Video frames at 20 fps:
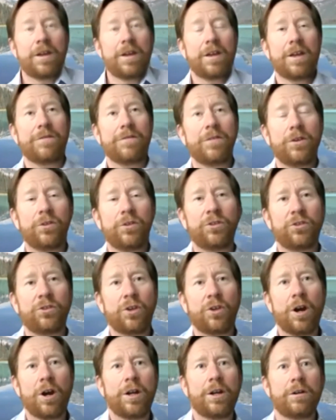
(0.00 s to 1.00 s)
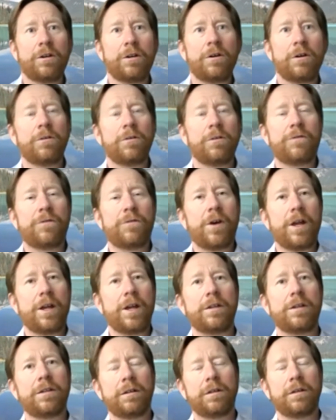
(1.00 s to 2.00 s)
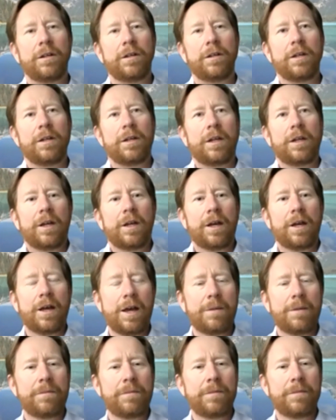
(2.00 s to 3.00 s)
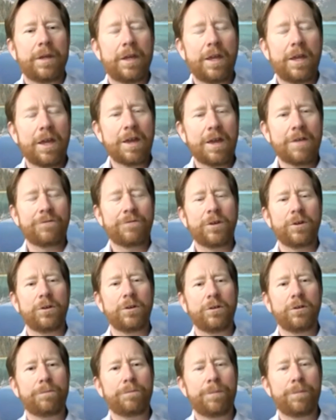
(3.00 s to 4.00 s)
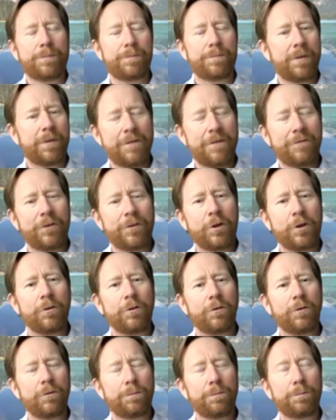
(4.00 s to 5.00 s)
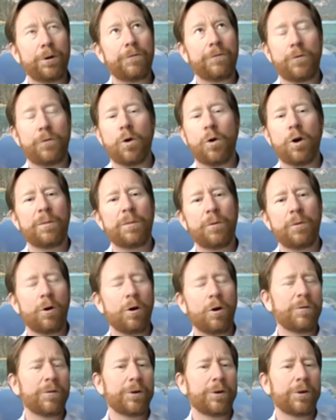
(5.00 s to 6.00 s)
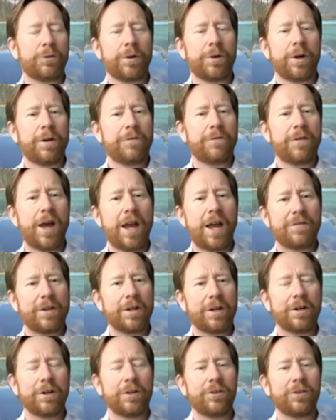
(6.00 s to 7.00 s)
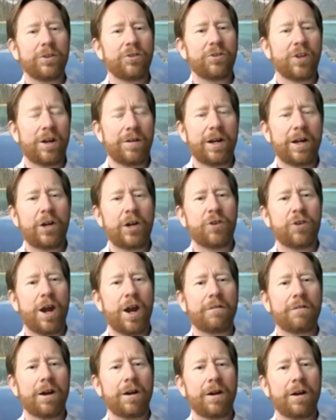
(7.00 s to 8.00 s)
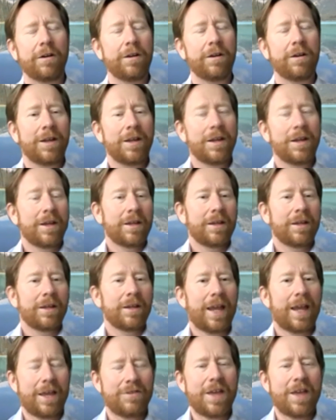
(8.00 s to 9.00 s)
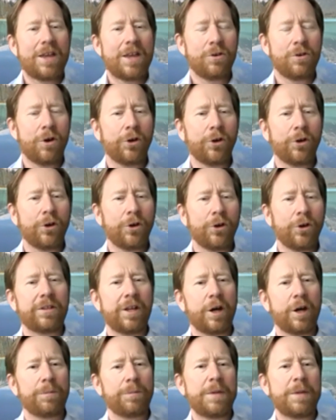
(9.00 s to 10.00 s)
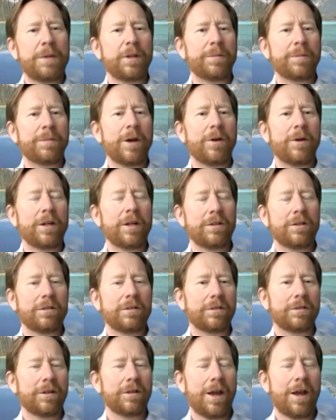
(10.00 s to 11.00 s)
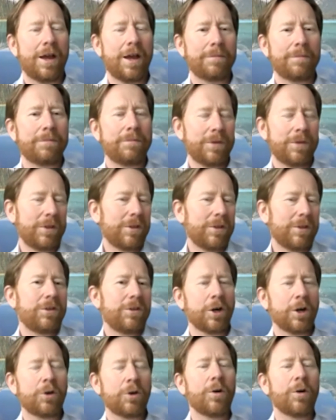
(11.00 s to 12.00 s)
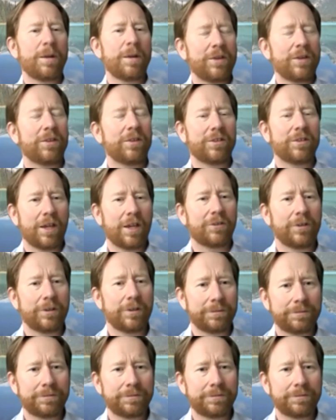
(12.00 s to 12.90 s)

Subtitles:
if you start your own fund, if you perform over 3 to 5 years and generate a track record, and then you start to tell people about it, you're going to be successful.